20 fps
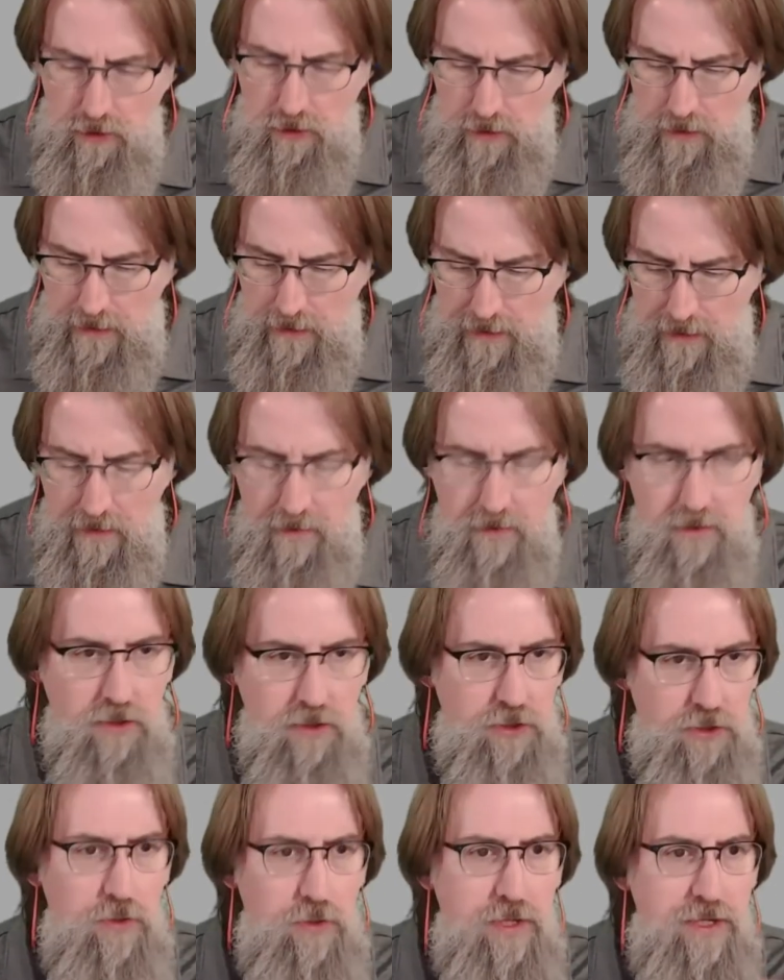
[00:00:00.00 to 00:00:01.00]

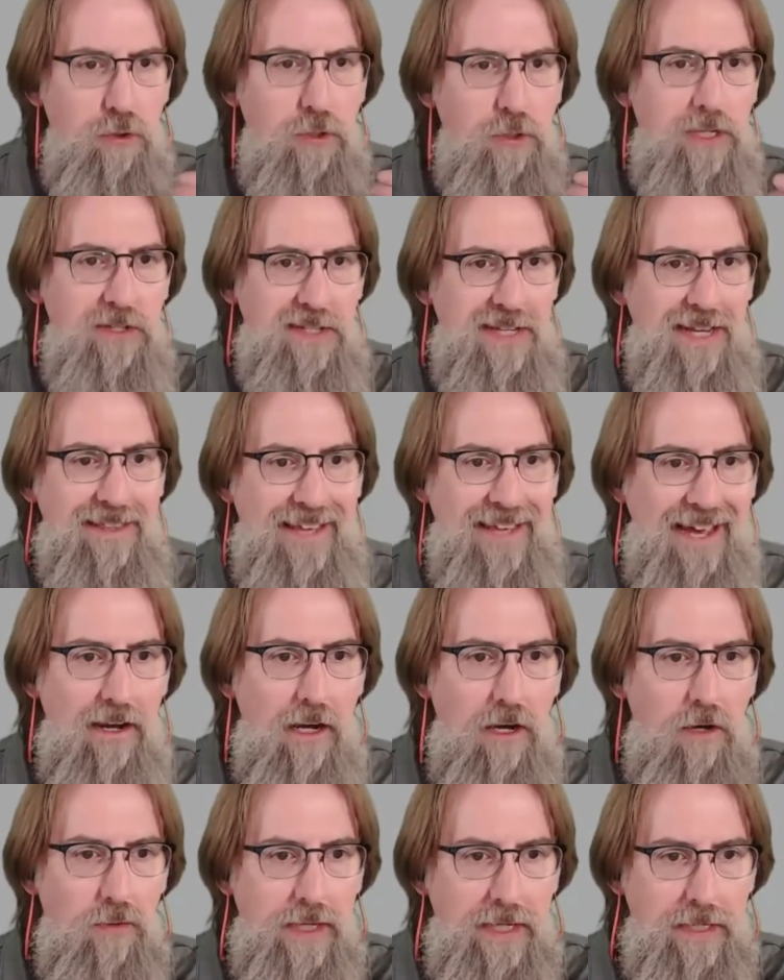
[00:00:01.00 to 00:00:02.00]
so that you can send that
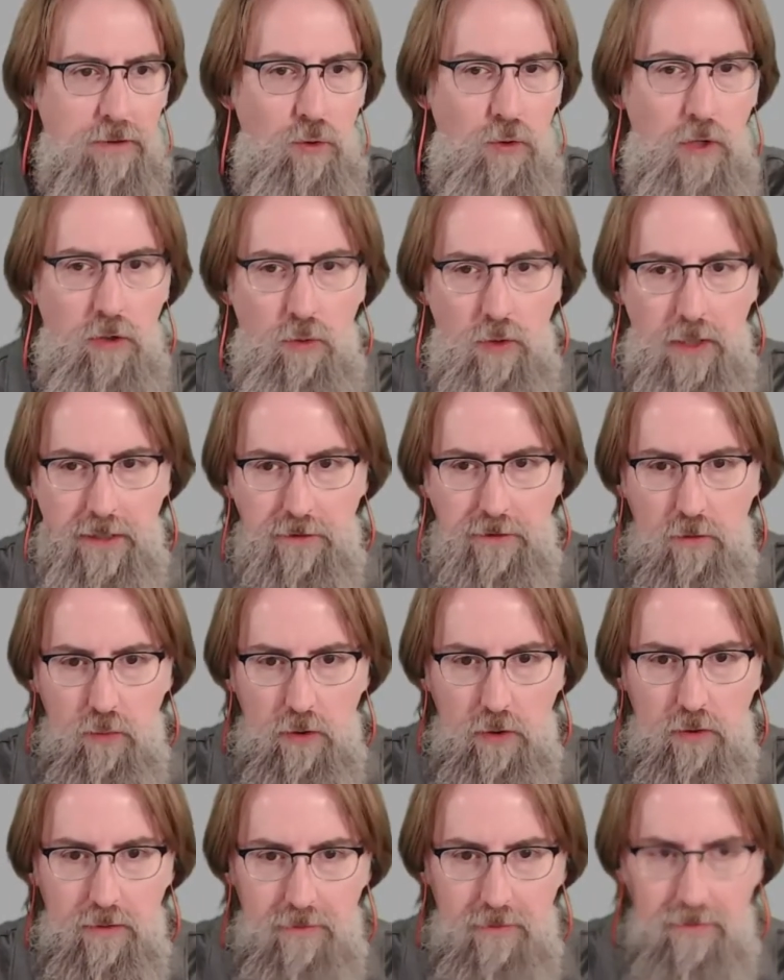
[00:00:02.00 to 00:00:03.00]
out in quote
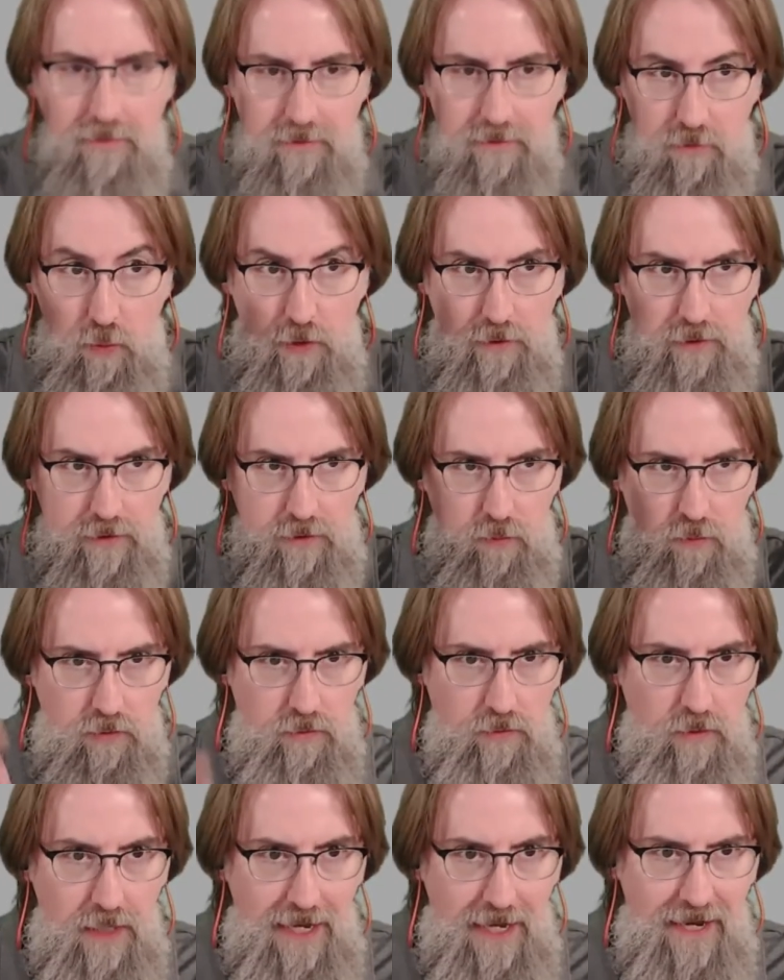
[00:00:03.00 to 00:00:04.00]
unquote
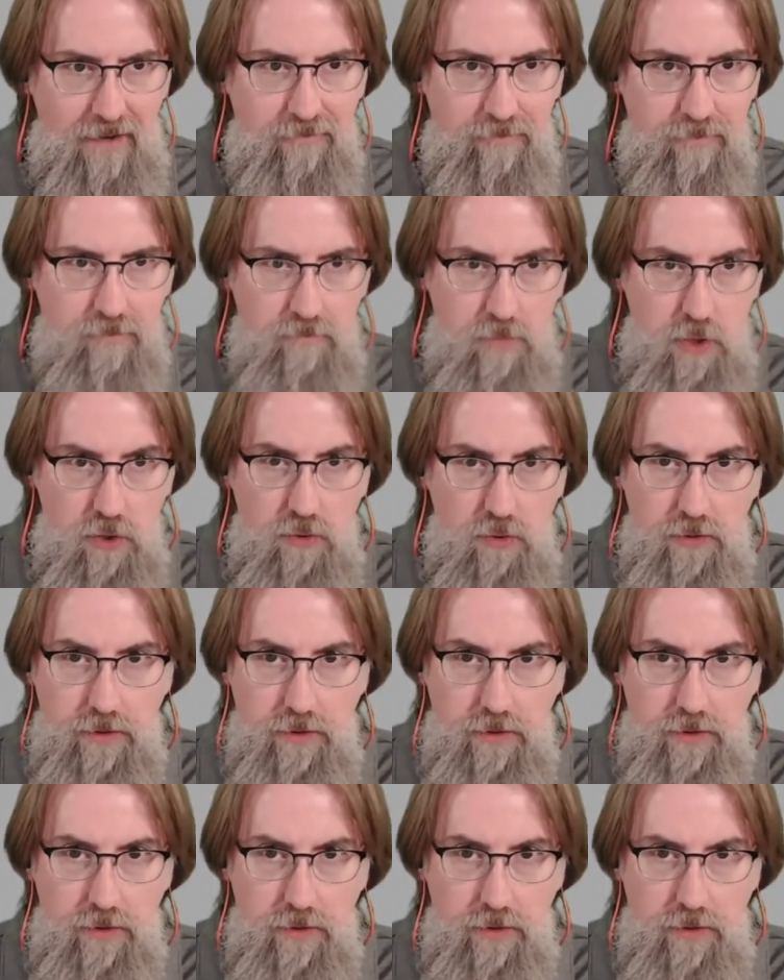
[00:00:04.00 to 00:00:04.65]
live mode.